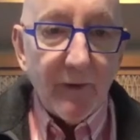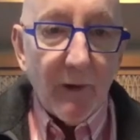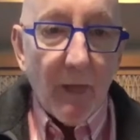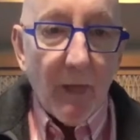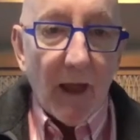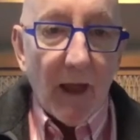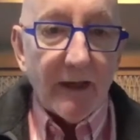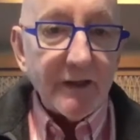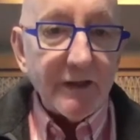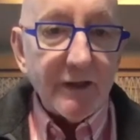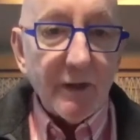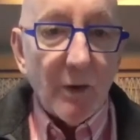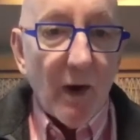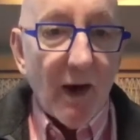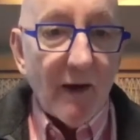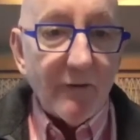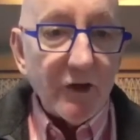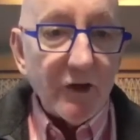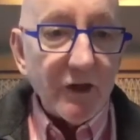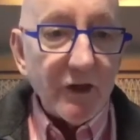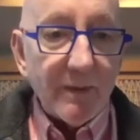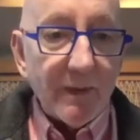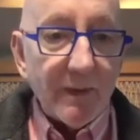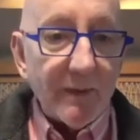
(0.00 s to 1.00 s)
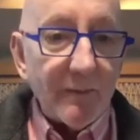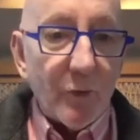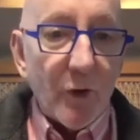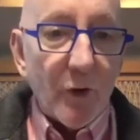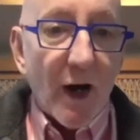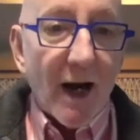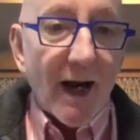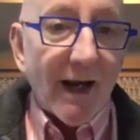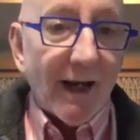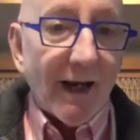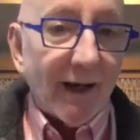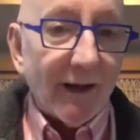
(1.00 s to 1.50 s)
And so I've just been
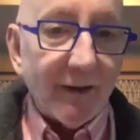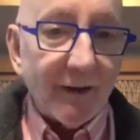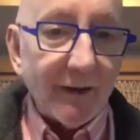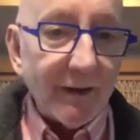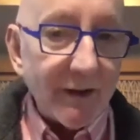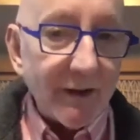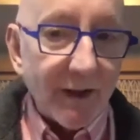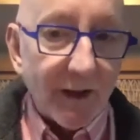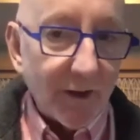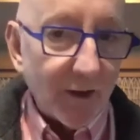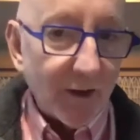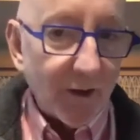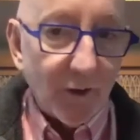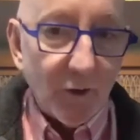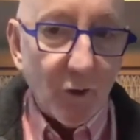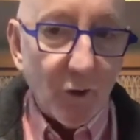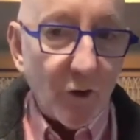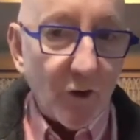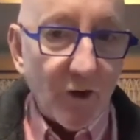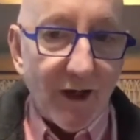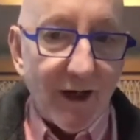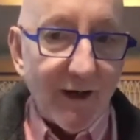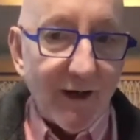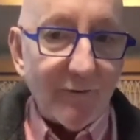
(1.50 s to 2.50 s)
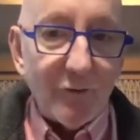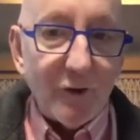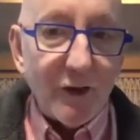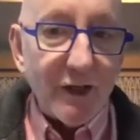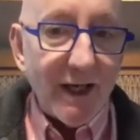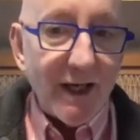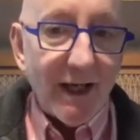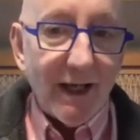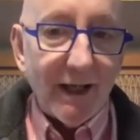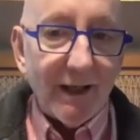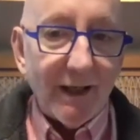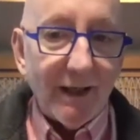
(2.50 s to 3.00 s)
praying to the Lord every
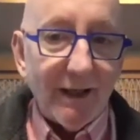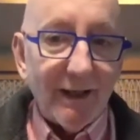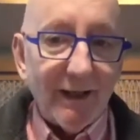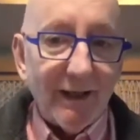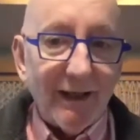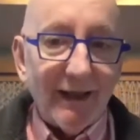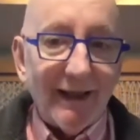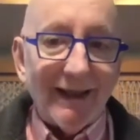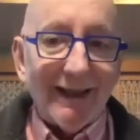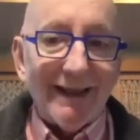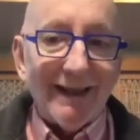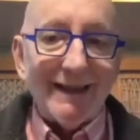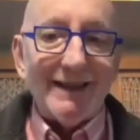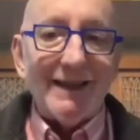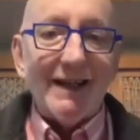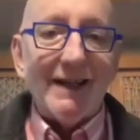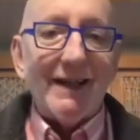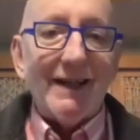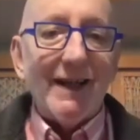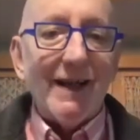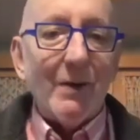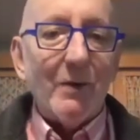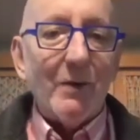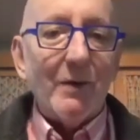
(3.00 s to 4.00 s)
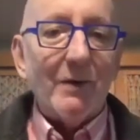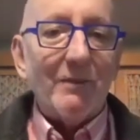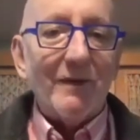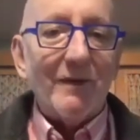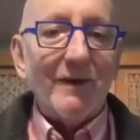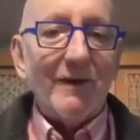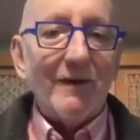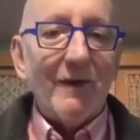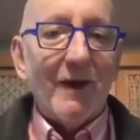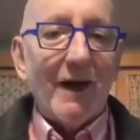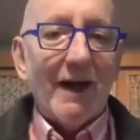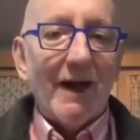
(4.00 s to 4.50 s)
day that he would
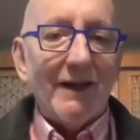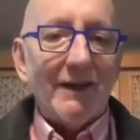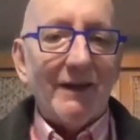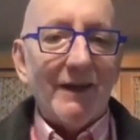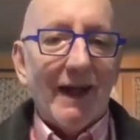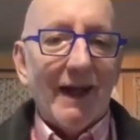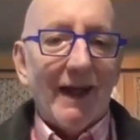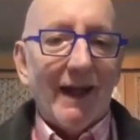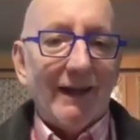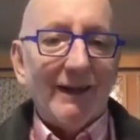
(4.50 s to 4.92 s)
provide that.